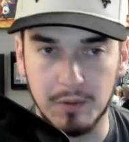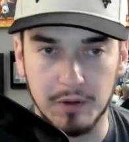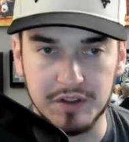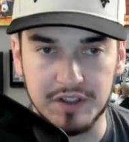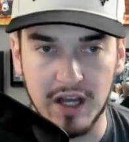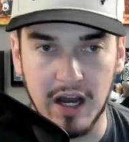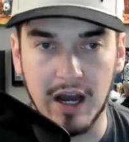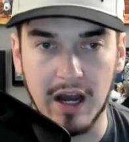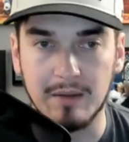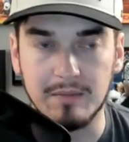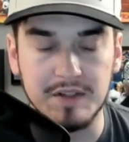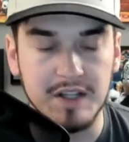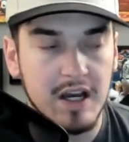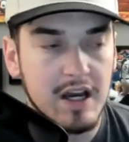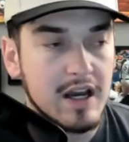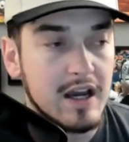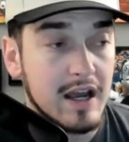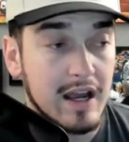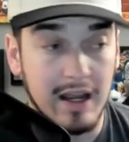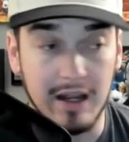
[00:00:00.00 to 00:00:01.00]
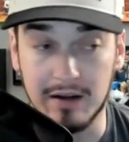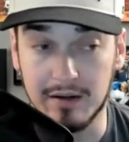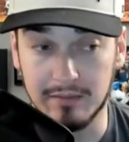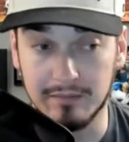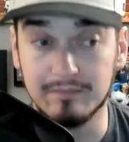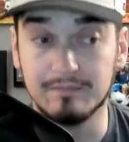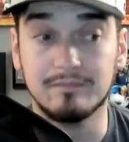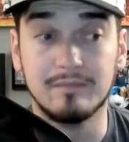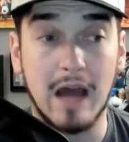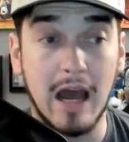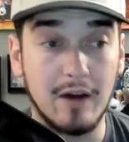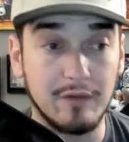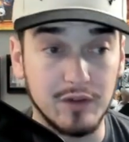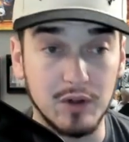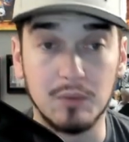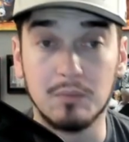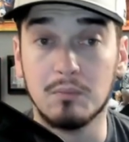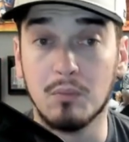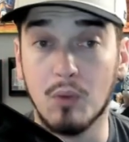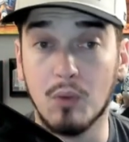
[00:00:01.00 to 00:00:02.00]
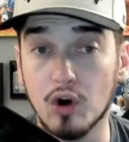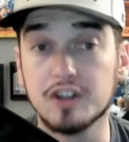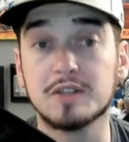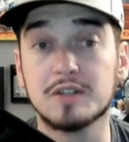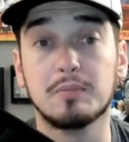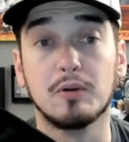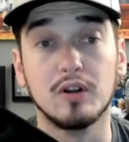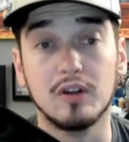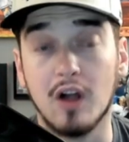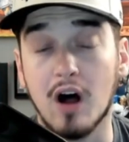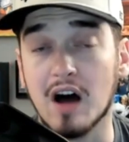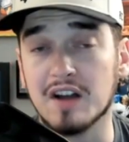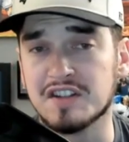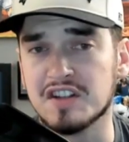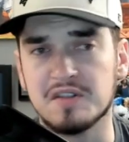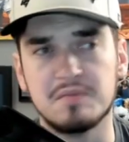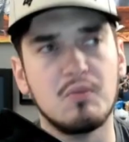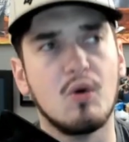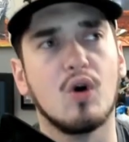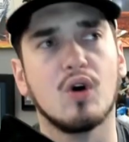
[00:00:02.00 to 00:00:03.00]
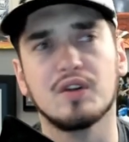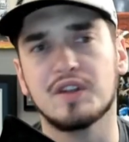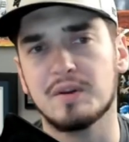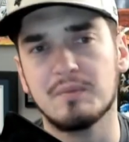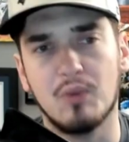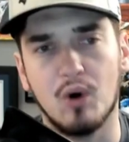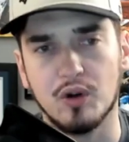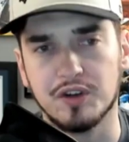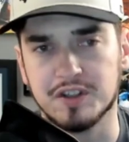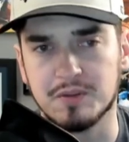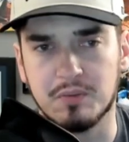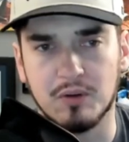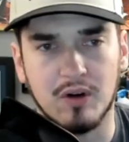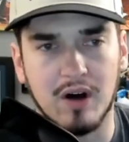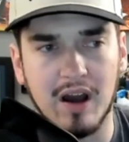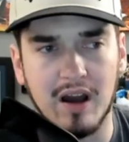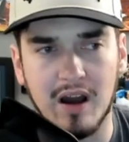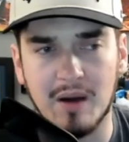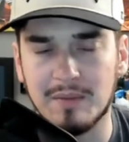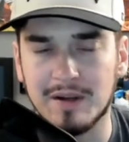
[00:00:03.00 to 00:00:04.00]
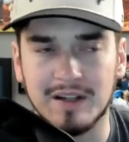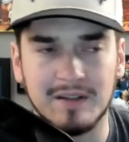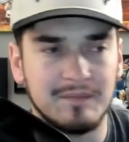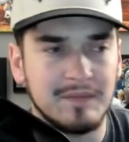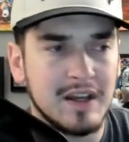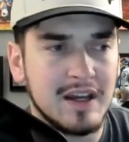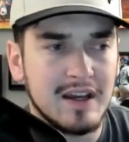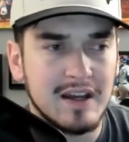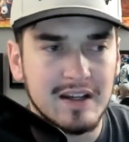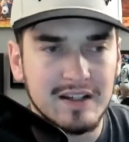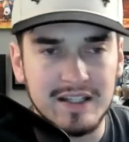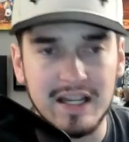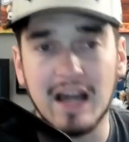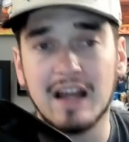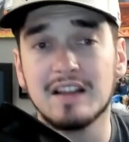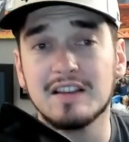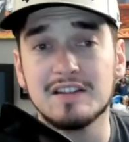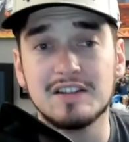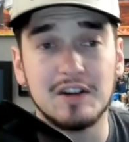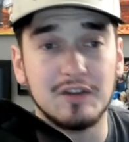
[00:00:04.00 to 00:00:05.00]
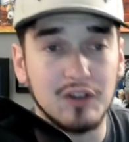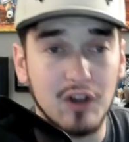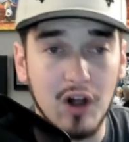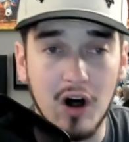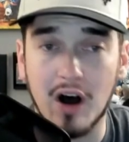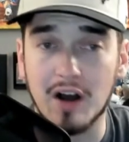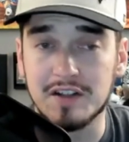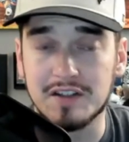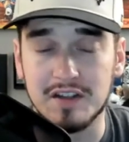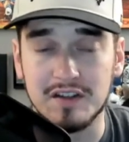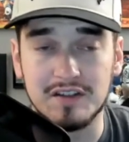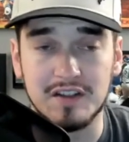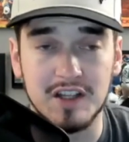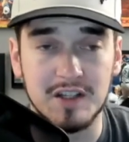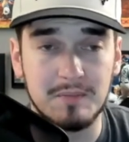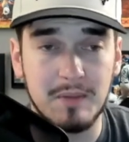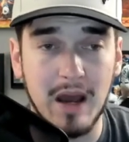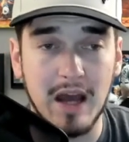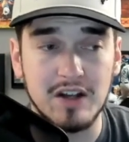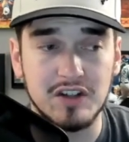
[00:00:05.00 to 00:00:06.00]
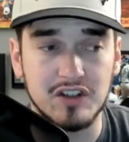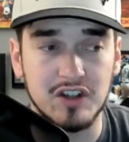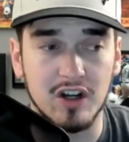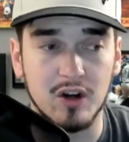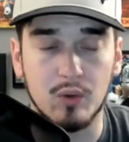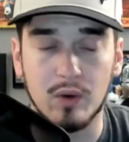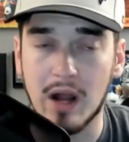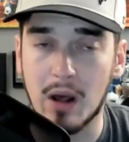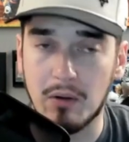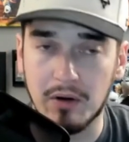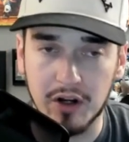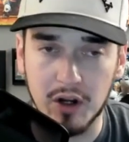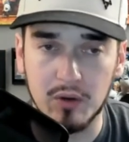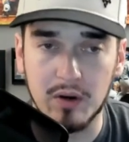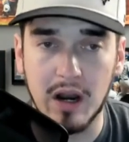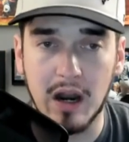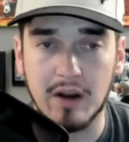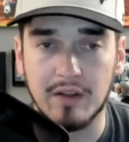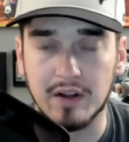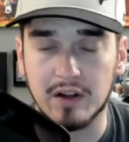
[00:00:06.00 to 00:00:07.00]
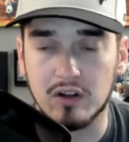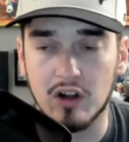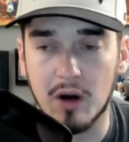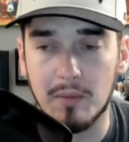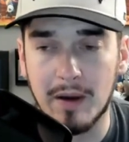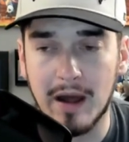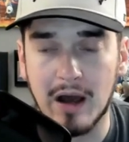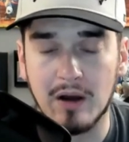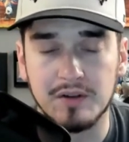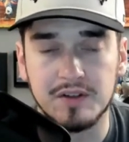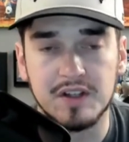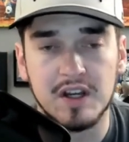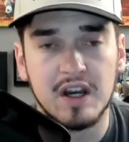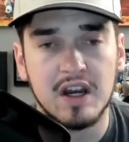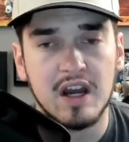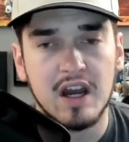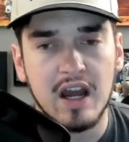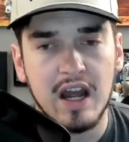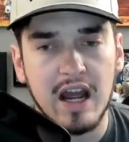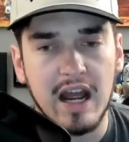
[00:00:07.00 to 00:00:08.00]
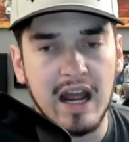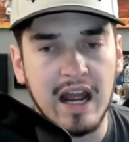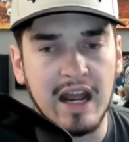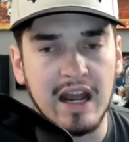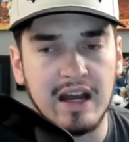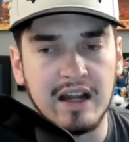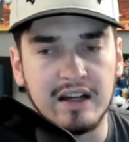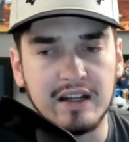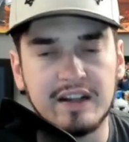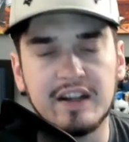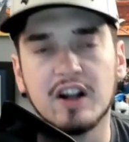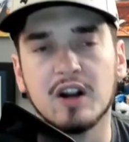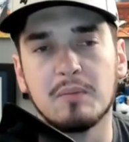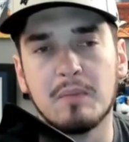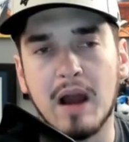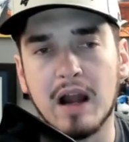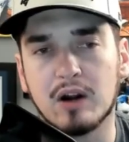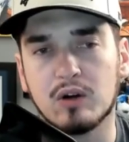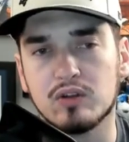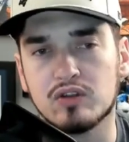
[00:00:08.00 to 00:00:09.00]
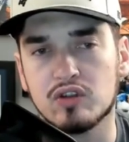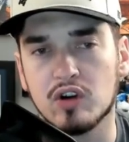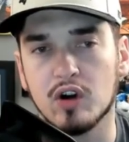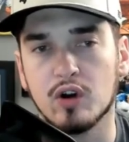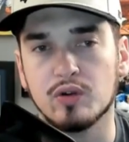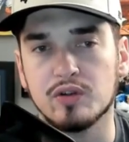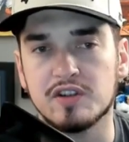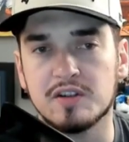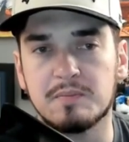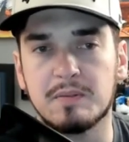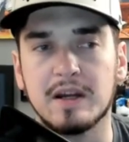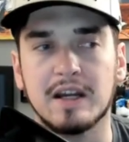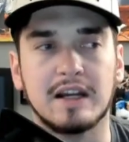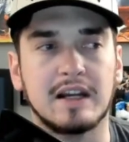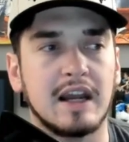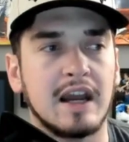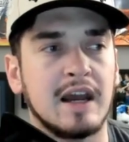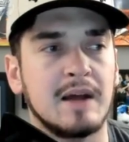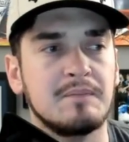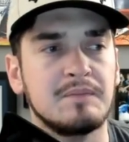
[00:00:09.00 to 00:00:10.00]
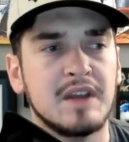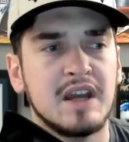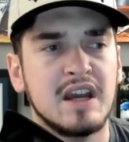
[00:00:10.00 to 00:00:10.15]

times, and after multiple losses, more than multiple, I mean, tens of losses this past year, when I would go down in the clubhouse and hear Matt Quatraro speak. And